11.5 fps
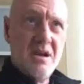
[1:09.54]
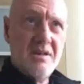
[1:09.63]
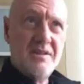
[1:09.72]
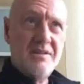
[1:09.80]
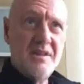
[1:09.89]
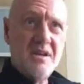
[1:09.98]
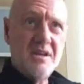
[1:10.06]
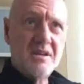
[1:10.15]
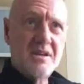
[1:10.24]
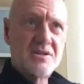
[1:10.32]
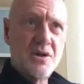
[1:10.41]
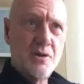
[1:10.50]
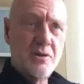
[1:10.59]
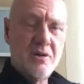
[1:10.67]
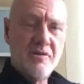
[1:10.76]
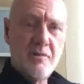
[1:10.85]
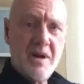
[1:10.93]
I think, a
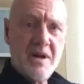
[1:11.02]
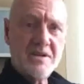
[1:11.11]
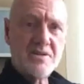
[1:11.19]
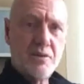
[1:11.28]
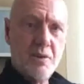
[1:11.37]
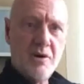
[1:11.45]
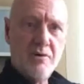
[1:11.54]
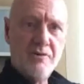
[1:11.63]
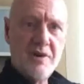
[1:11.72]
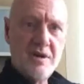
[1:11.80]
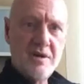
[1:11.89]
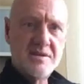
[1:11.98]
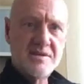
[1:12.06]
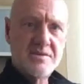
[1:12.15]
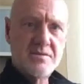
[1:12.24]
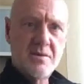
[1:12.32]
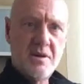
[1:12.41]
total of about 12
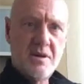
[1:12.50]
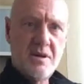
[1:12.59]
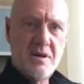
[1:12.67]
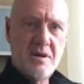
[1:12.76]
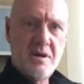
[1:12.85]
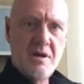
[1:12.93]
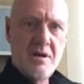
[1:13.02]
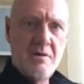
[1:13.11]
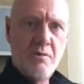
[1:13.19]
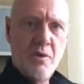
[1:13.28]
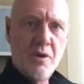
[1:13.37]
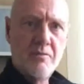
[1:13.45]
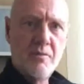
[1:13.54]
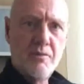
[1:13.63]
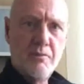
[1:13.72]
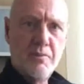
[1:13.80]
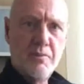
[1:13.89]
years working